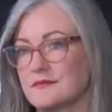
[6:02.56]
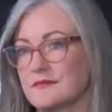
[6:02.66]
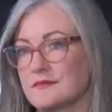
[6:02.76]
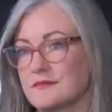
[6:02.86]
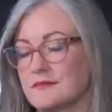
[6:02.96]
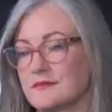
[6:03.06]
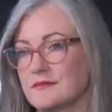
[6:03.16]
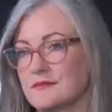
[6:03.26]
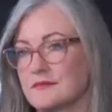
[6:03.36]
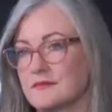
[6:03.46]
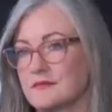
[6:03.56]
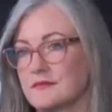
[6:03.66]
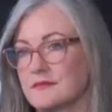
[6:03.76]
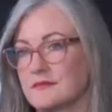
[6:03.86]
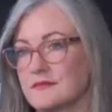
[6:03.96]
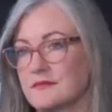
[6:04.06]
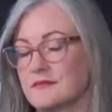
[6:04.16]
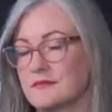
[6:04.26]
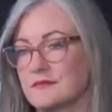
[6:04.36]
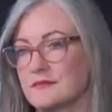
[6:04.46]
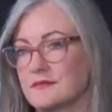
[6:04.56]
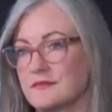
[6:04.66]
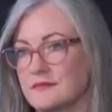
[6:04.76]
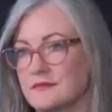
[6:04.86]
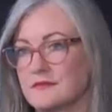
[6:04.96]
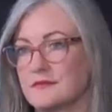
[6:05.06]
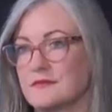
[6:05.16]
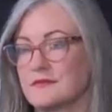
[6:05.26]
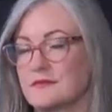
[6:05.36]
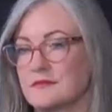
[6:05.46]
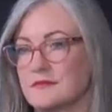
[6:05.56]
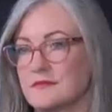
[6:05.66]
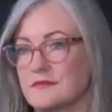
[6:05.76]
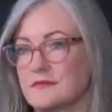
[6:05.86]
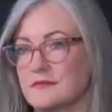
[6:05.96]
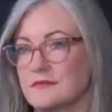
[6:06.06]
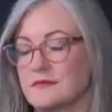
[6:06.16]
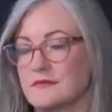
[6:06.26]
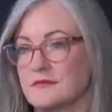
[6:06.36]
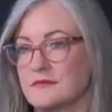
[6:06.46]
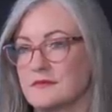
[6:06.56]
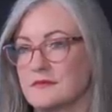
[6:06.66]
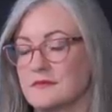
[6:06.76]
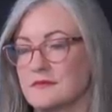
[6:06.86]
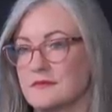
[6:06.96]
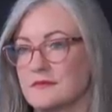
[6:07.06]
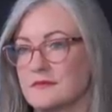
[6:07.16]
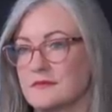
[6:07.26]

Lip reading: The person shown says nothing.